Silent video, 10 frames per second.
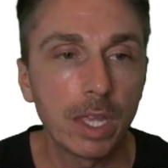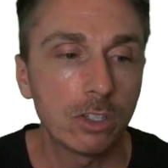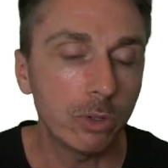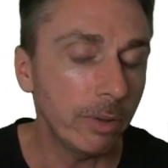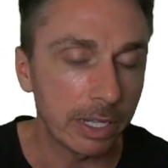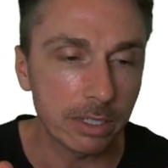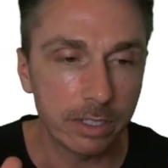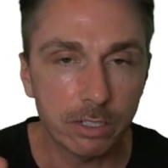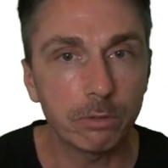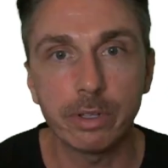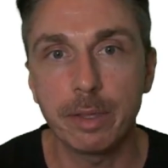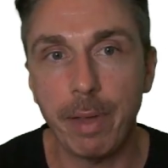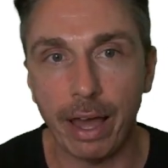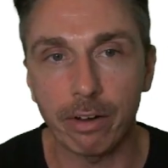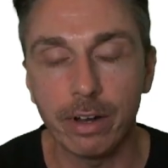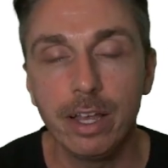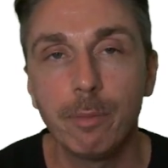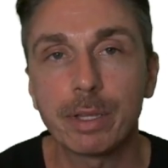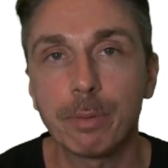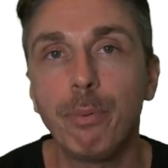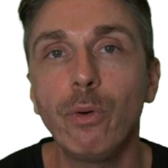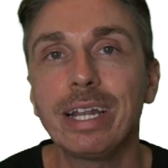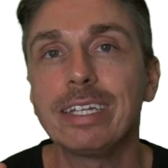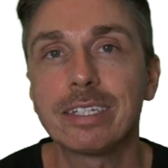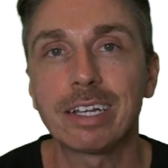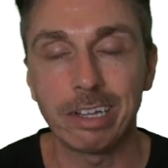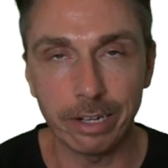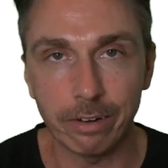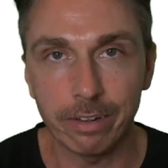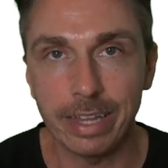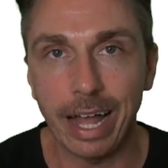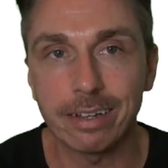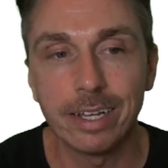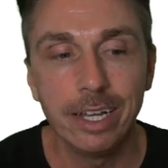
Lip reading: So anyways, it doesn't really matter. But the point is clear that